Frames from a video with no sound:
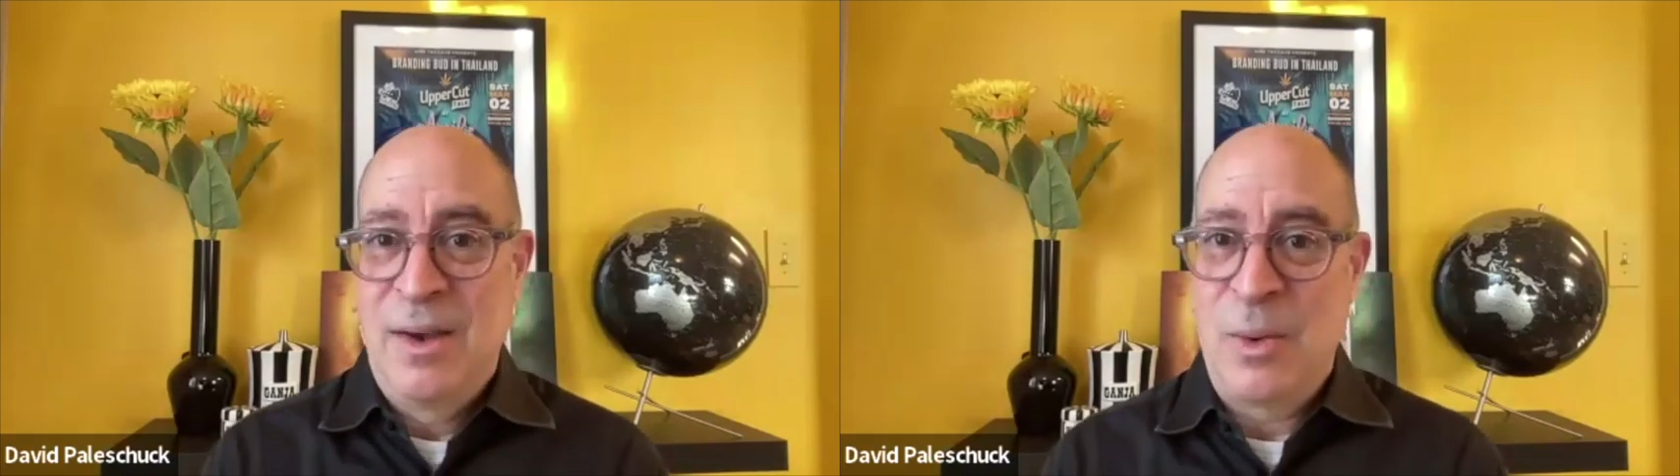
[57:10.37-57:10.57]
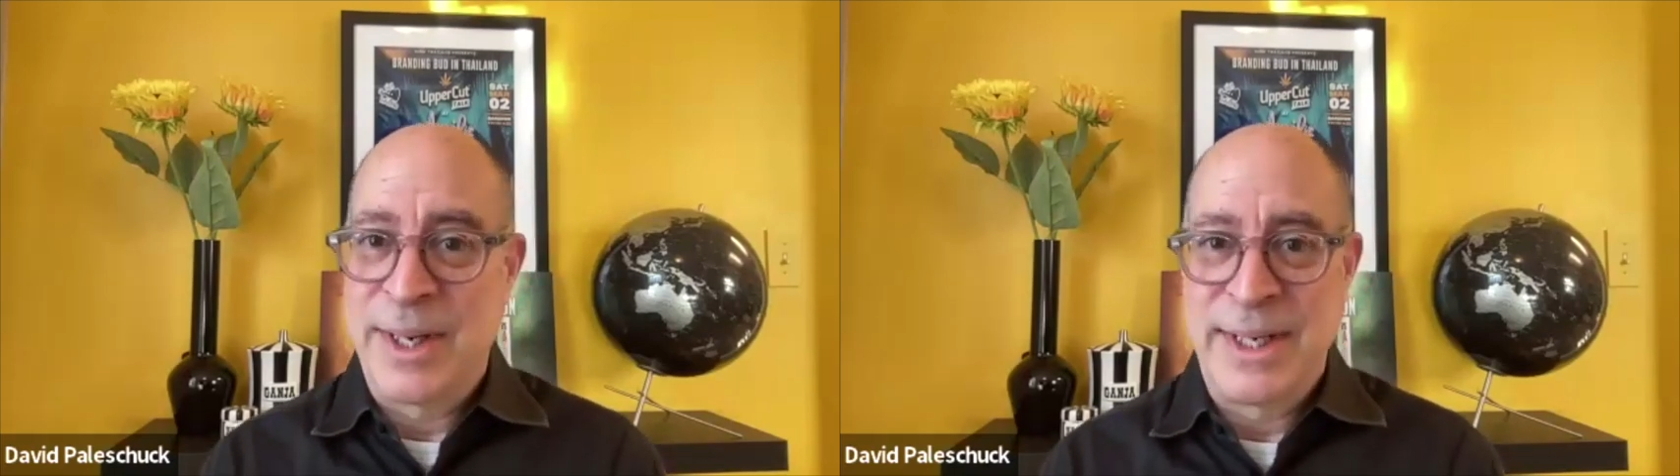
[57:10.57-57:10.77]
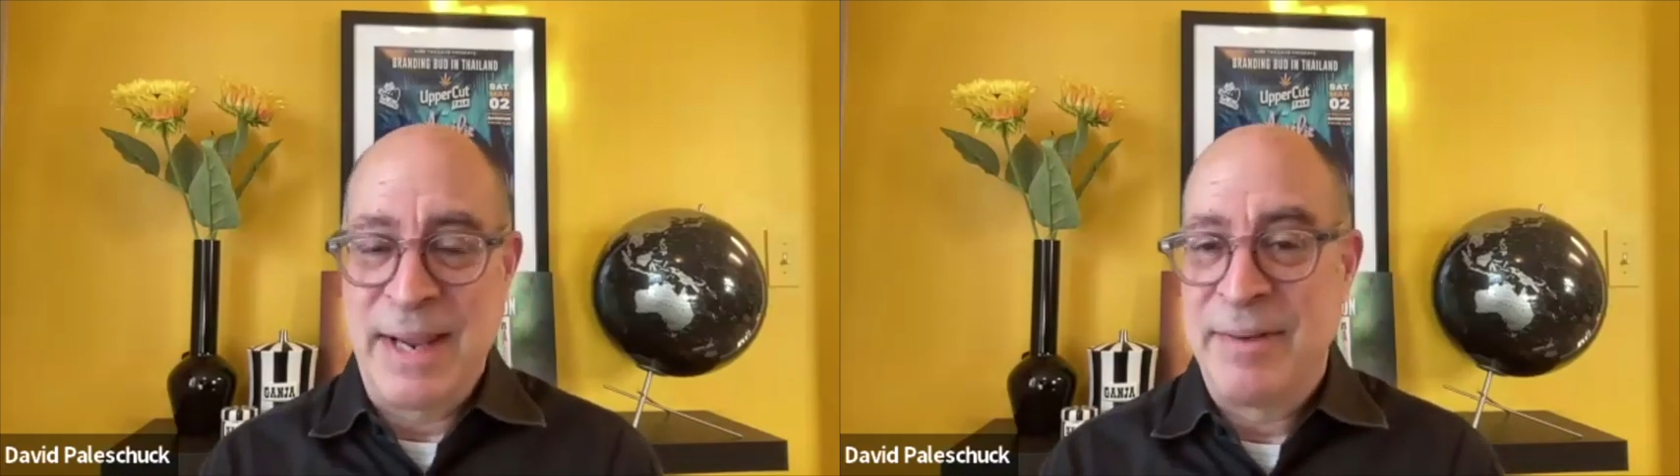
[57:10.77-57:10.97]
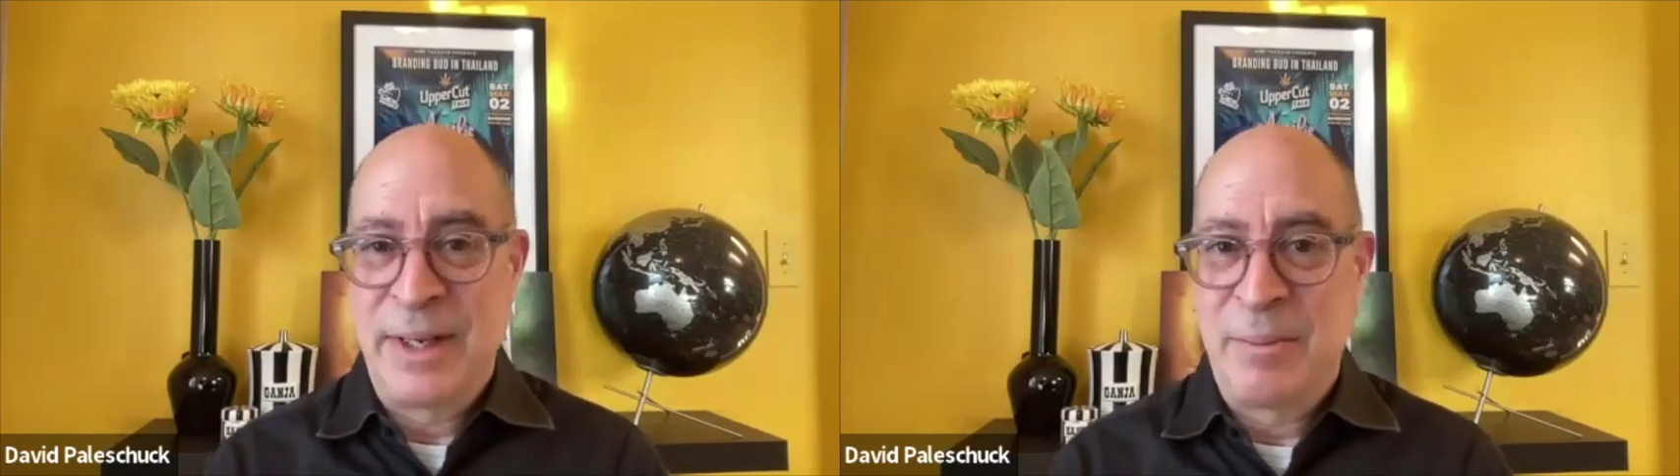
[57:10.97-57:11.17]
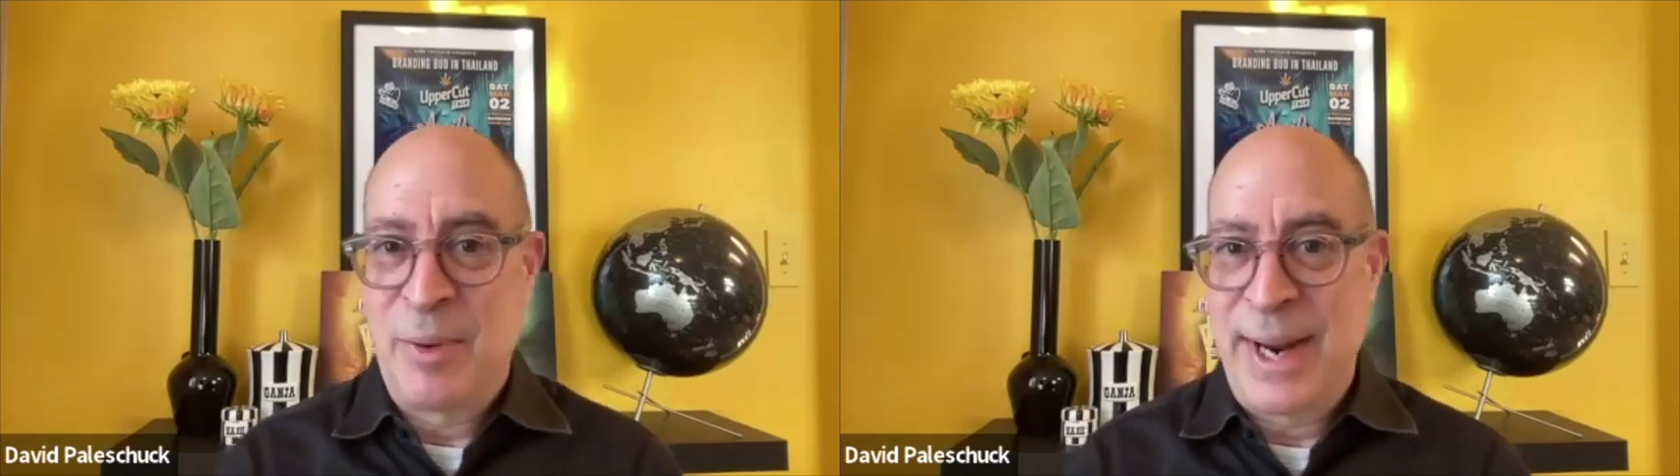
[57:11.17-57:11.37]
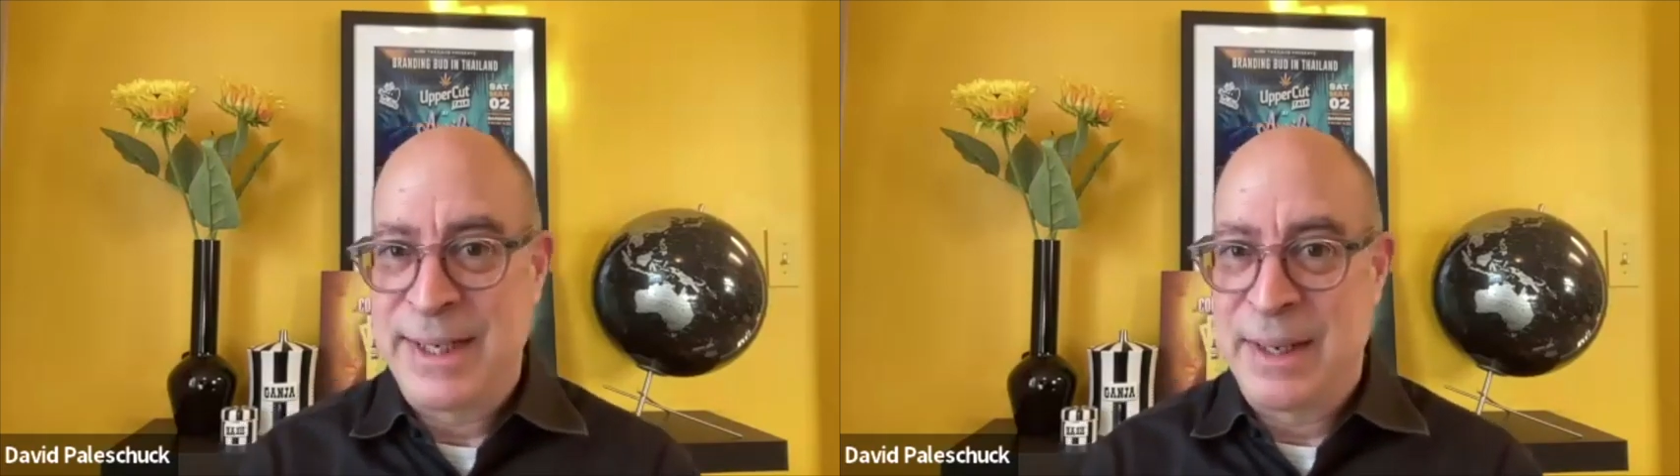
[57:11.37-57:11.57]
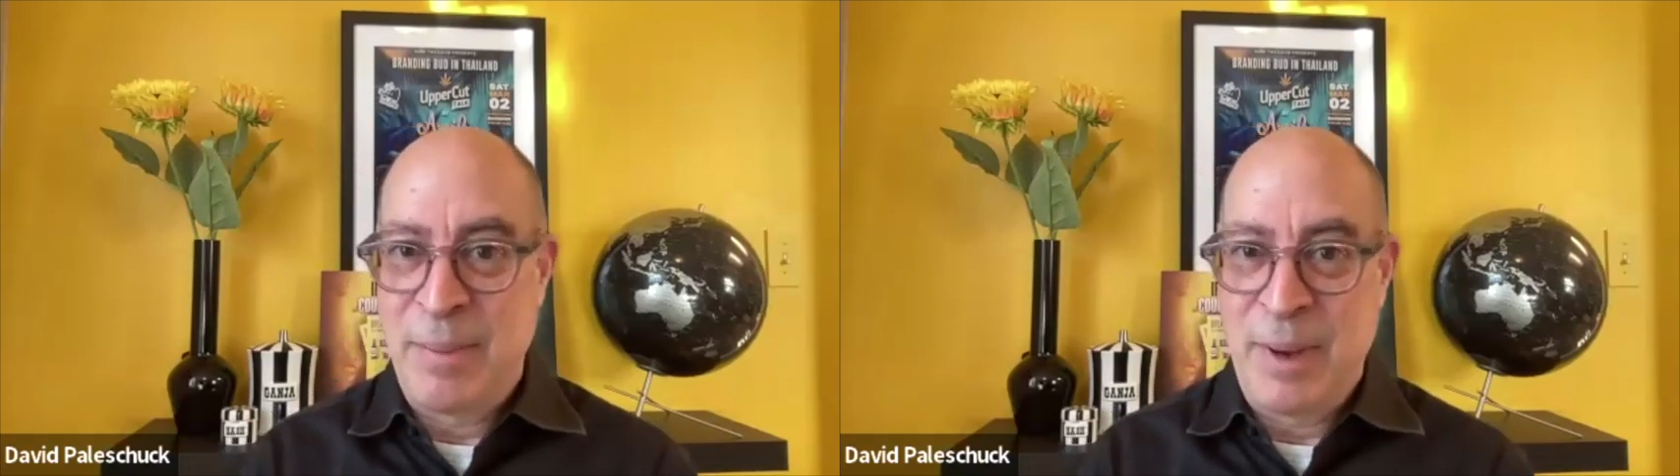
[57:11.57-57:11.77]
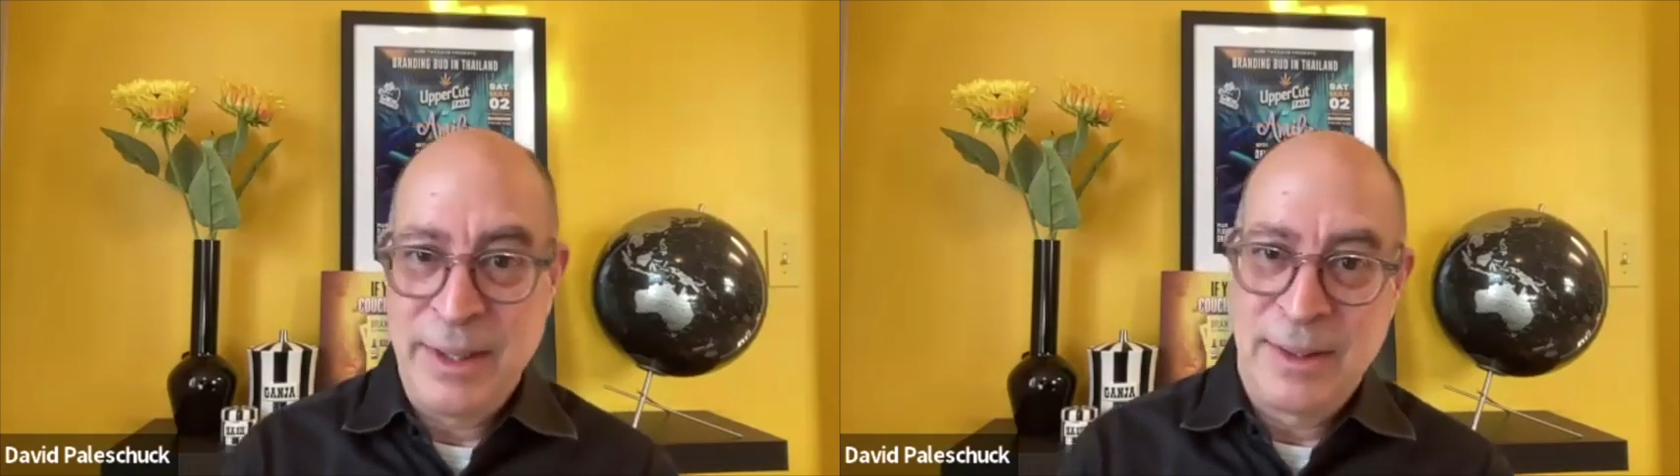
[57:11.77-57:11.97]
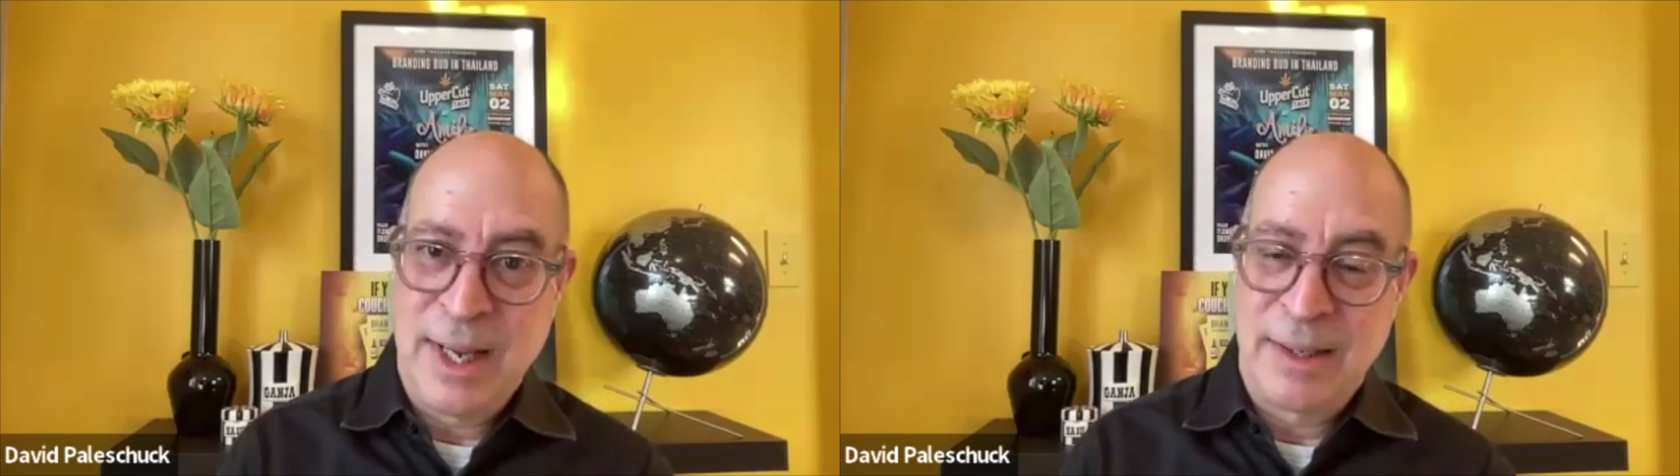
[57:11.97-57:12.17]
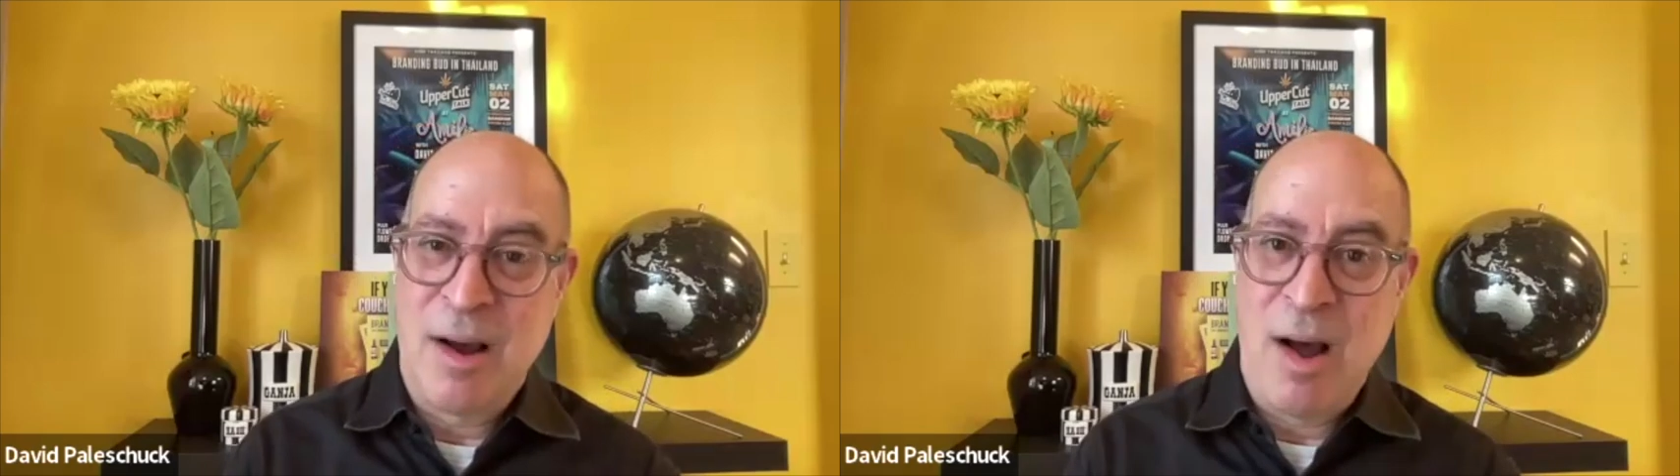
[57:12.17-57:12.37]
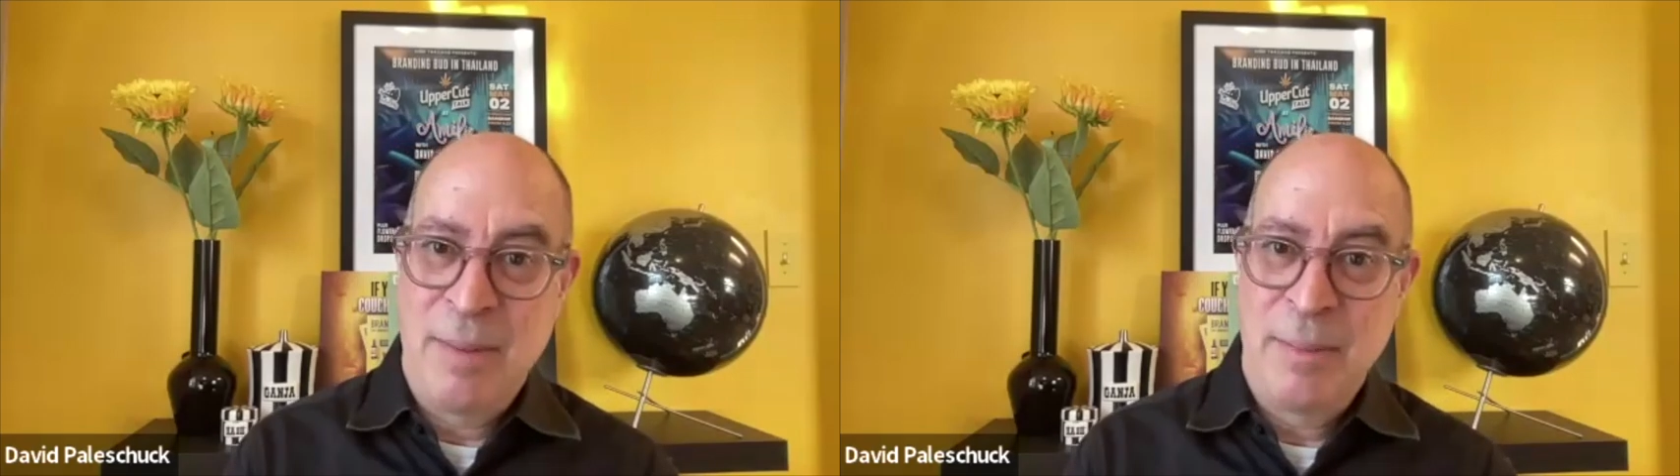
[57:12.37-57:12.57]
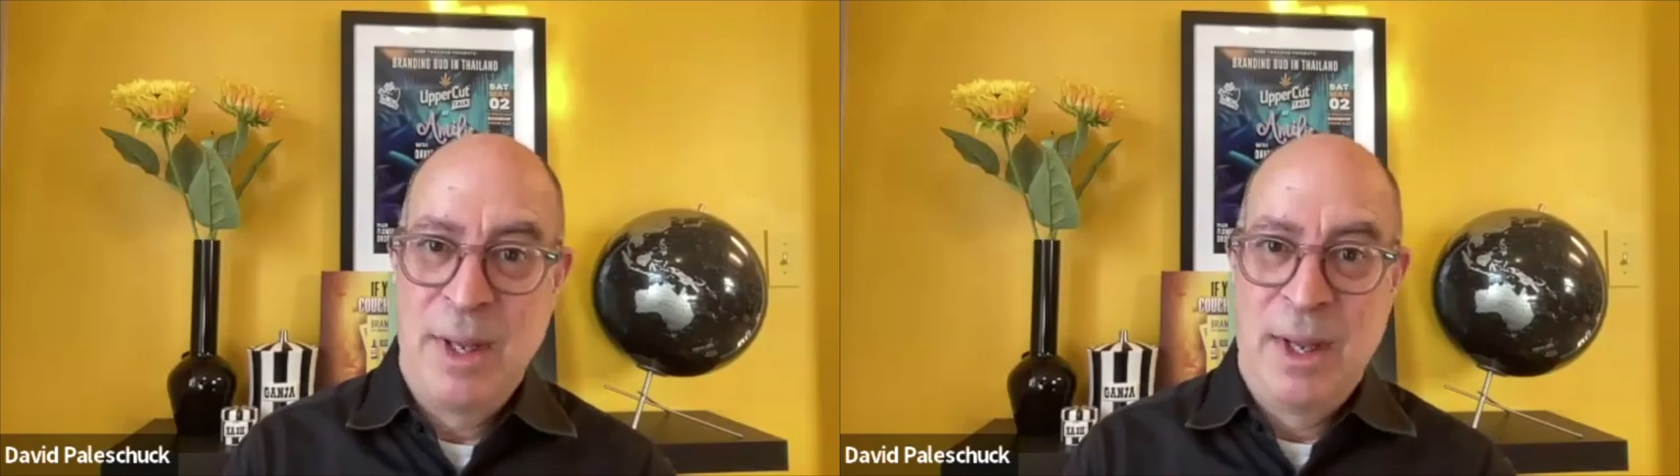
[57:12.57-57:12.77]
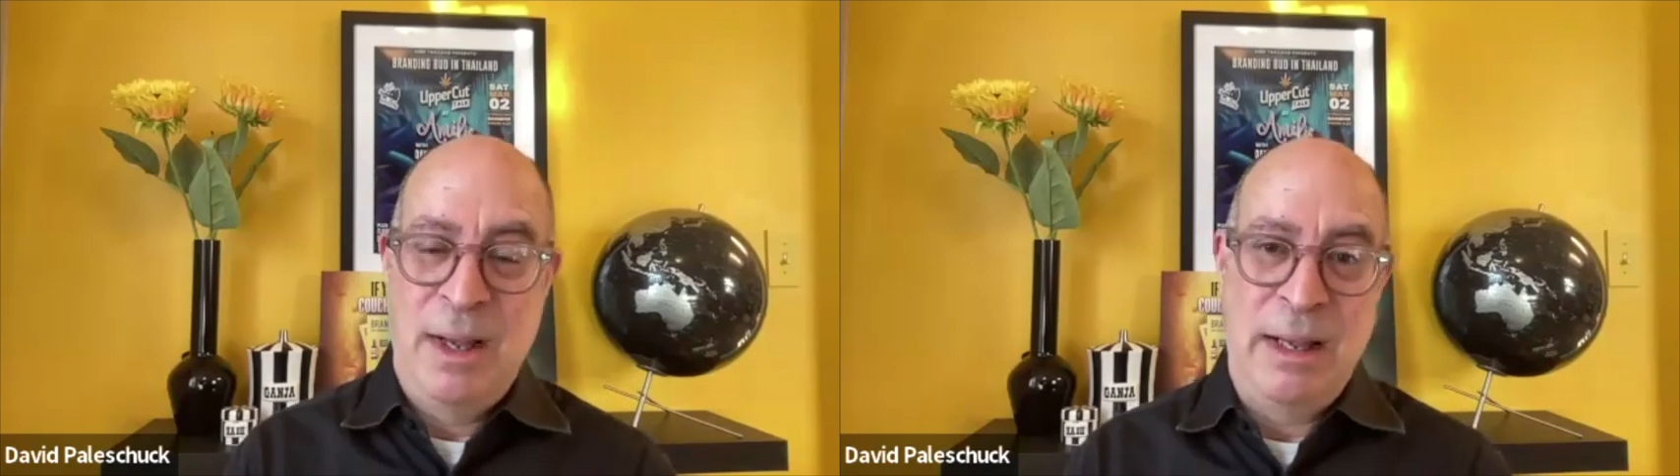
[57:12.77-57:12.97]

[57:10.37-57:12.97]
or at david@brandingbud.com.